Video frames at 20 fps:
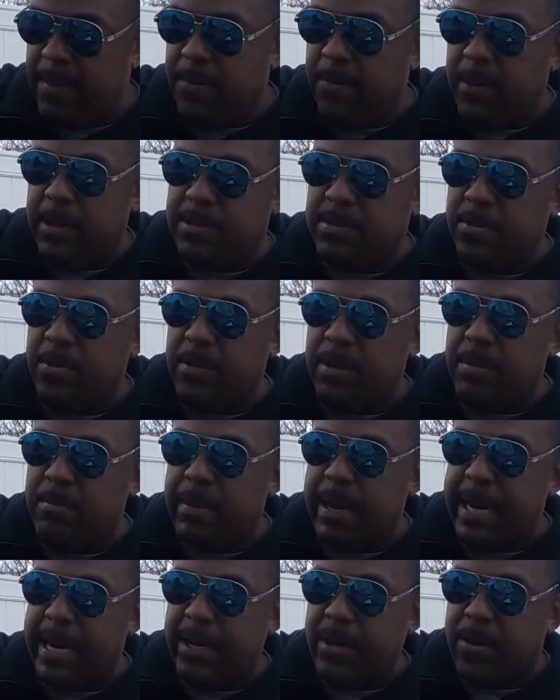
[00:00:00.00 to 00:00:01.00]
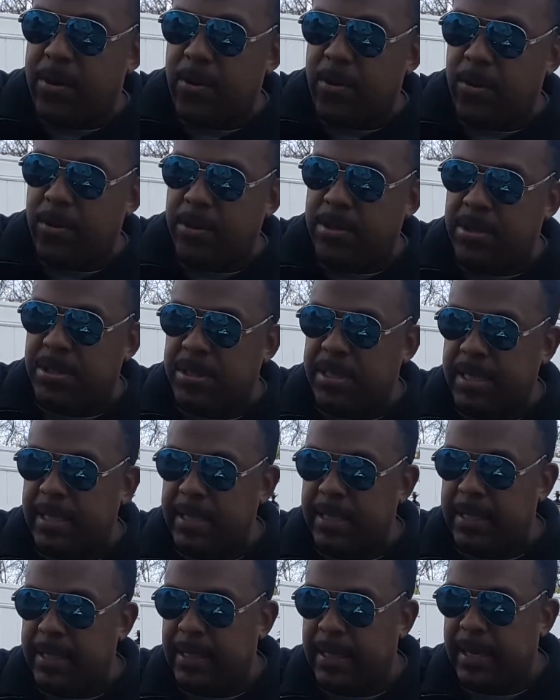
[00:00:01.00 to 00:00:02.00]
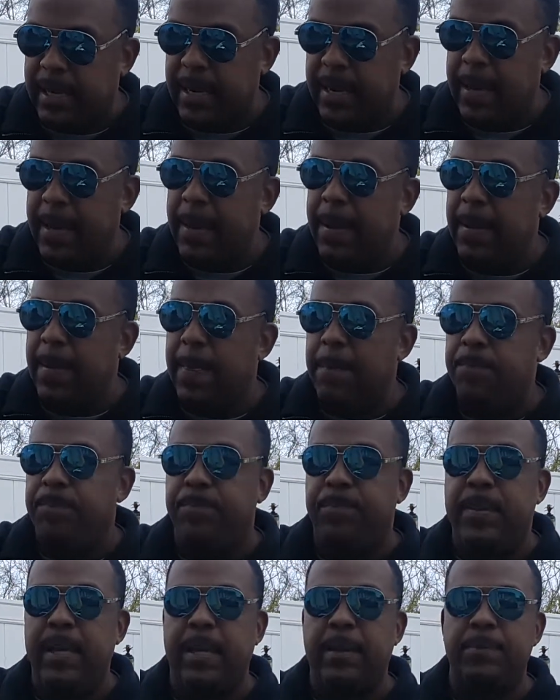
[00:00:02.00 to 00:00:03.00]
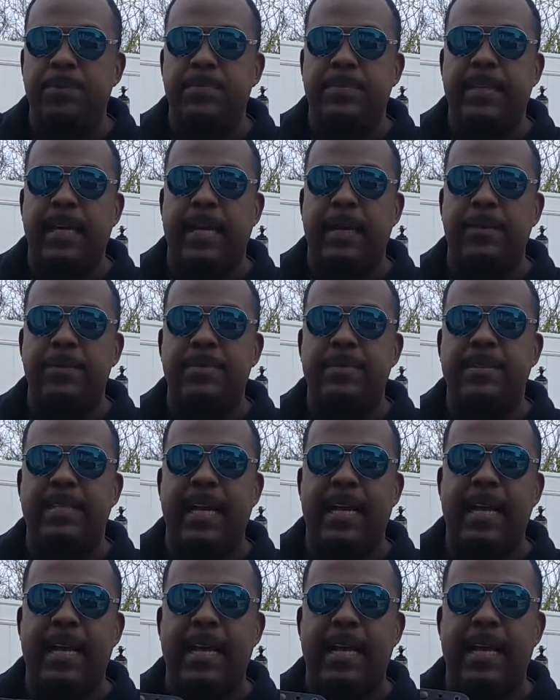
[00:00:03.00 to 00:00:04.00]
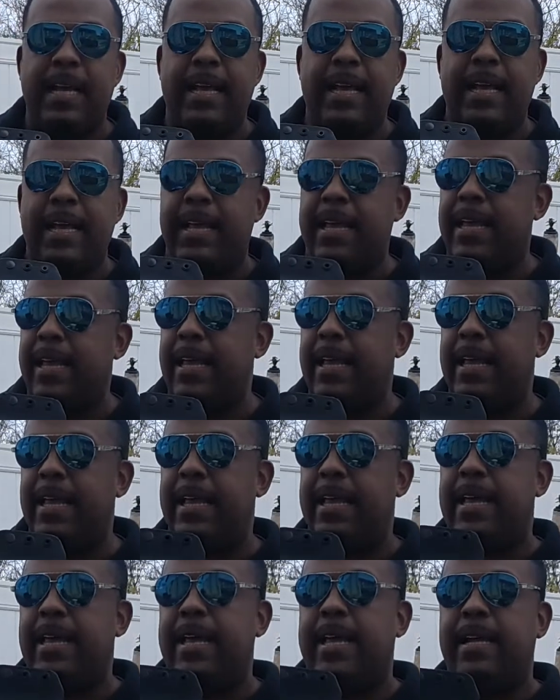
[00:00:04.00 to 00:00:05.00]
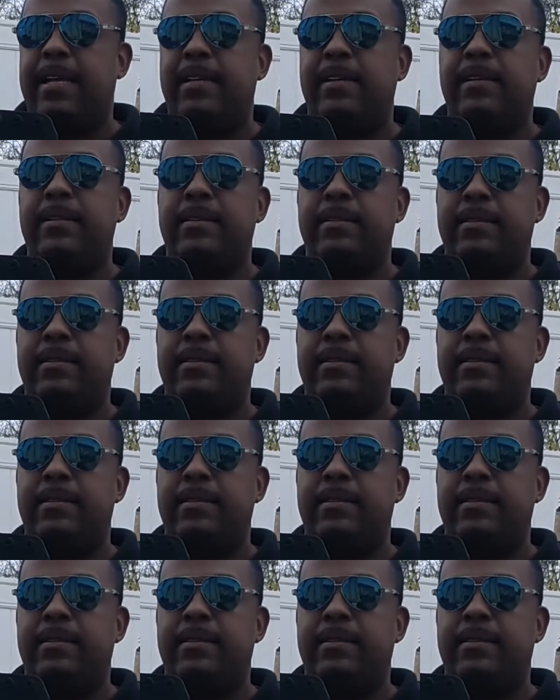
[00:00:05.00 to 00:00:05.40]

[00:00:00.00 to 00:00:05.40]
what's on the main course. Dum, dum, dum.